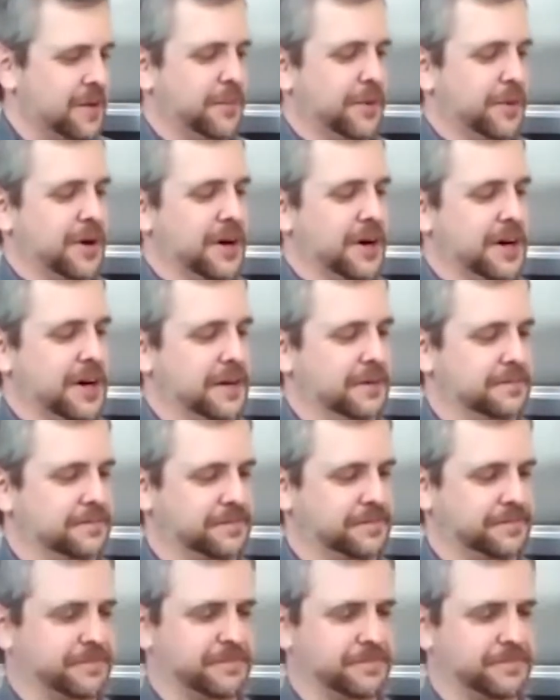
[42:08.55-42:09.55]
But
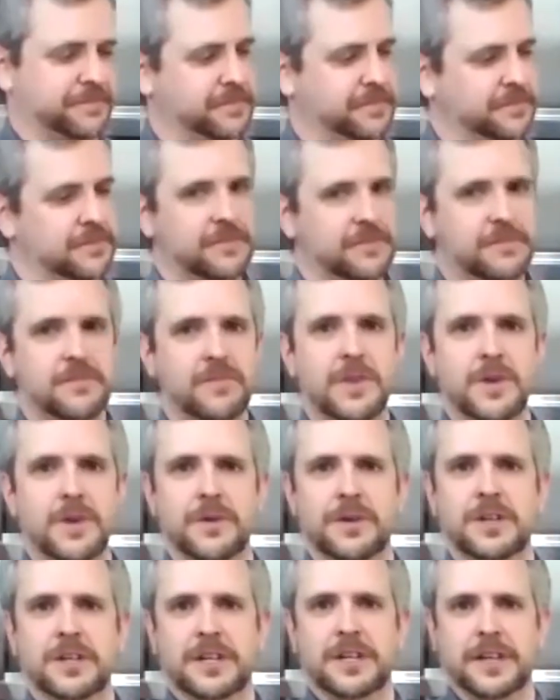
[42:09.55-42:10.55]

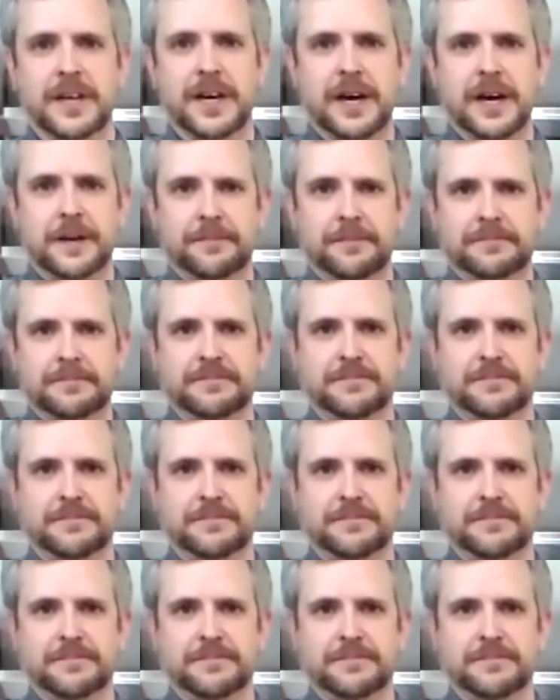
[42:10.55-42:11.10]
look at that.